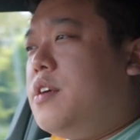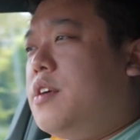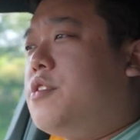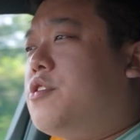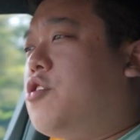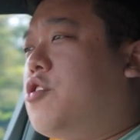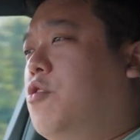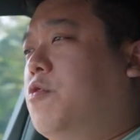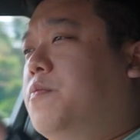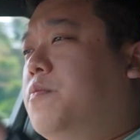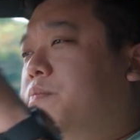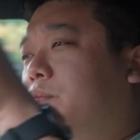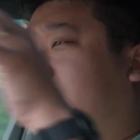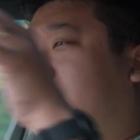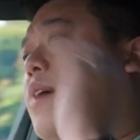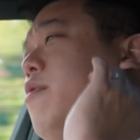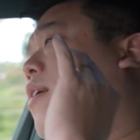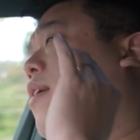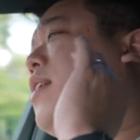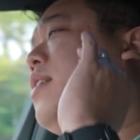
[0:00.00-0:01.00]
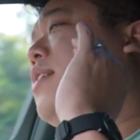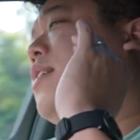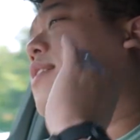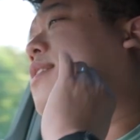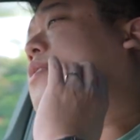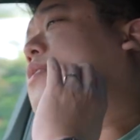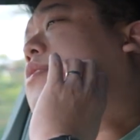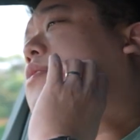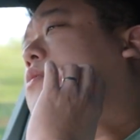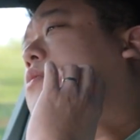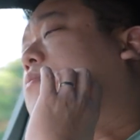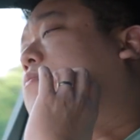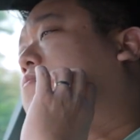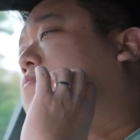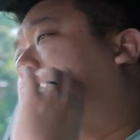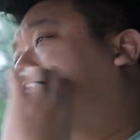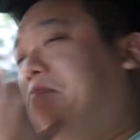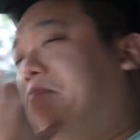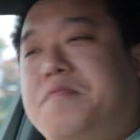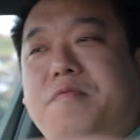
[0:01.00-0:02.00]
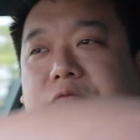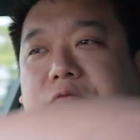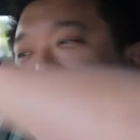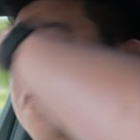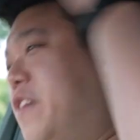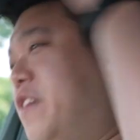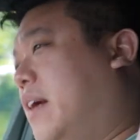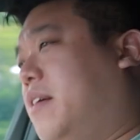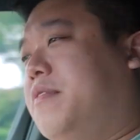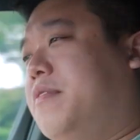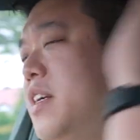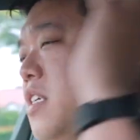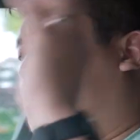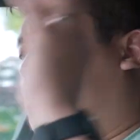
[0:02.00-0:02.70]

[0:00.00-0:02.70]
So that one is very, very